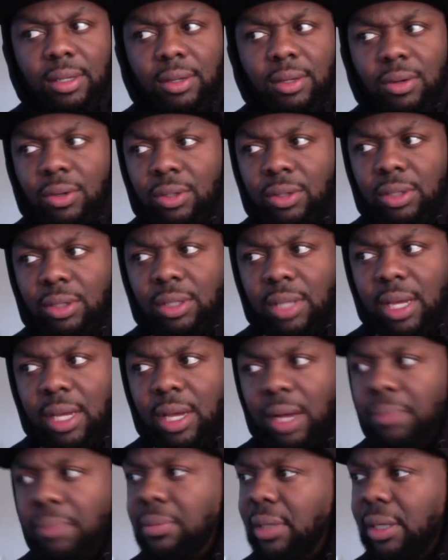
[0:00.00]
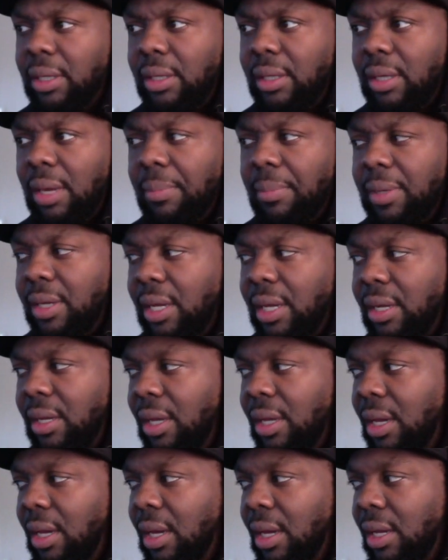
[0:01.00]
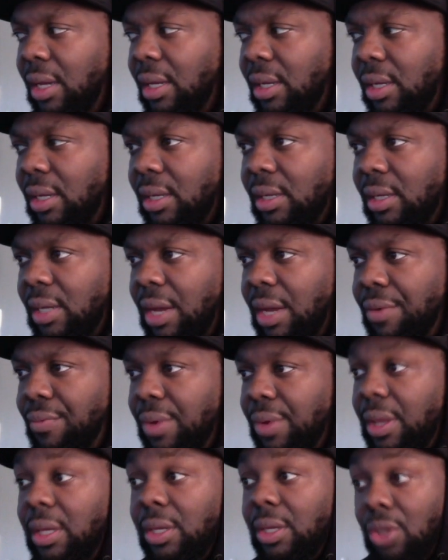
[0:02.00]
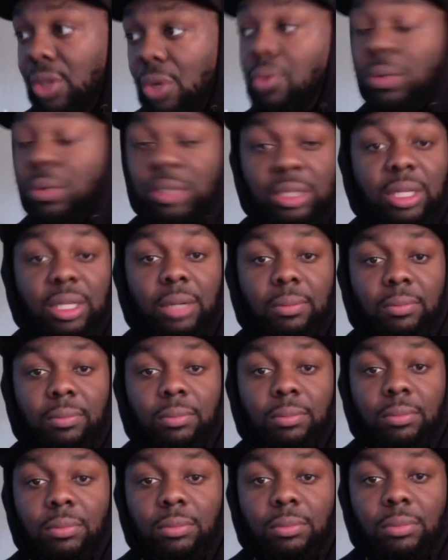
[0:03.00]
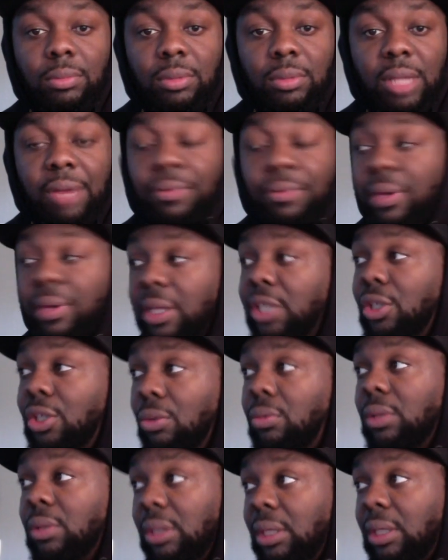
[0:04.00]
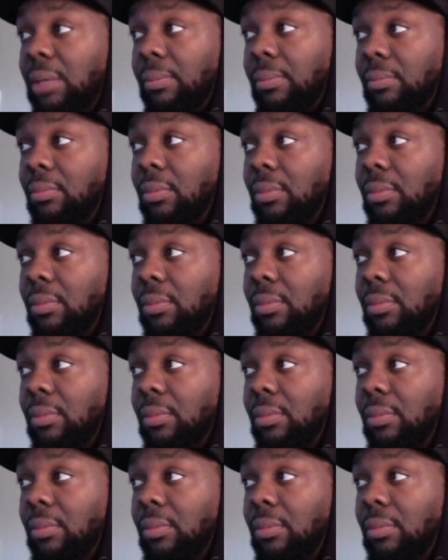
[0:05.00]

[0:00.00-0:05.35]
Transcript: Or they up there. They really doing something. They really doing something.